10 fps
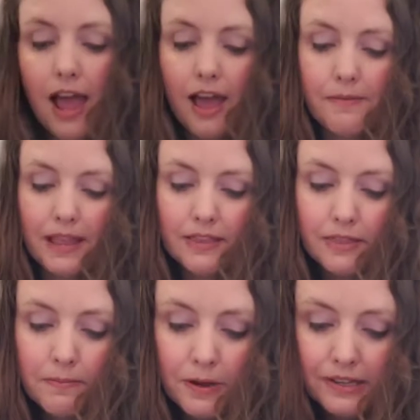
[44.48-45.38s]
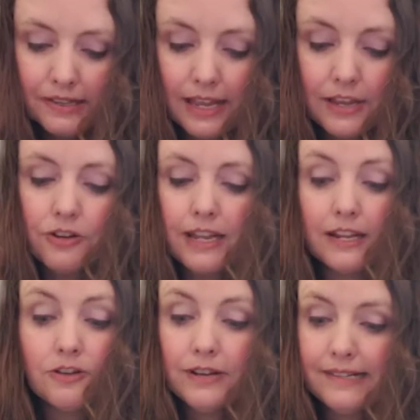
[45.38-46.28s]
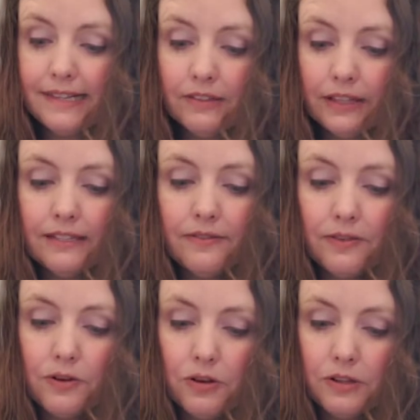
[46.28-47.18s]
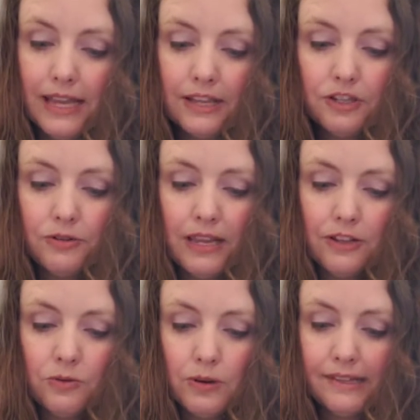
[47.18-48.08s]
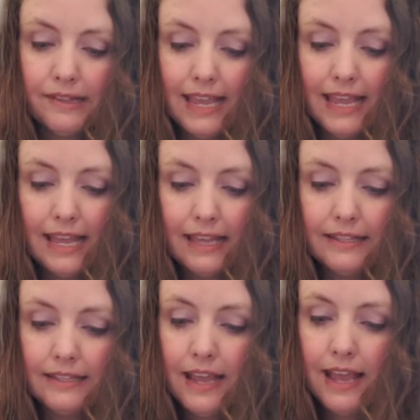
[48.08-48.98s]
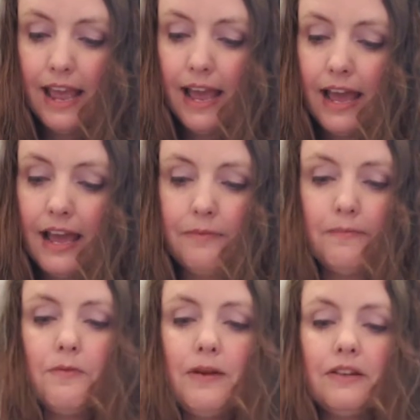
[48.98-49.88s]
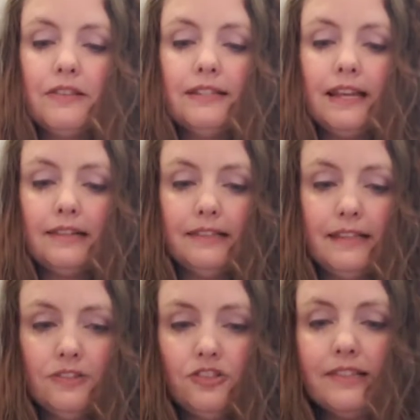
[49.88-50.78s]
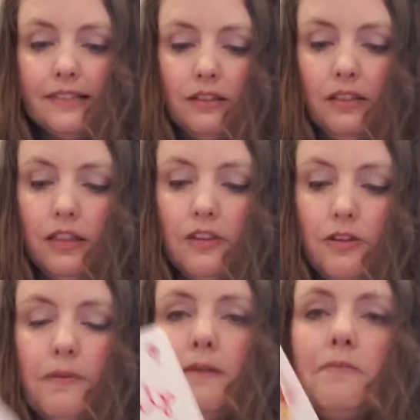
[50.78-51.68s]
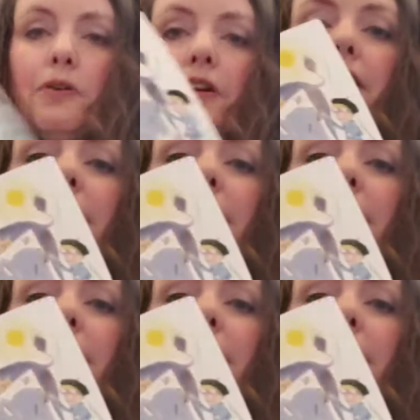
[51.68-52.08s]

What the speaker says: And then the books get increasingly difficult as you get towards the end, where the text is just a little bit more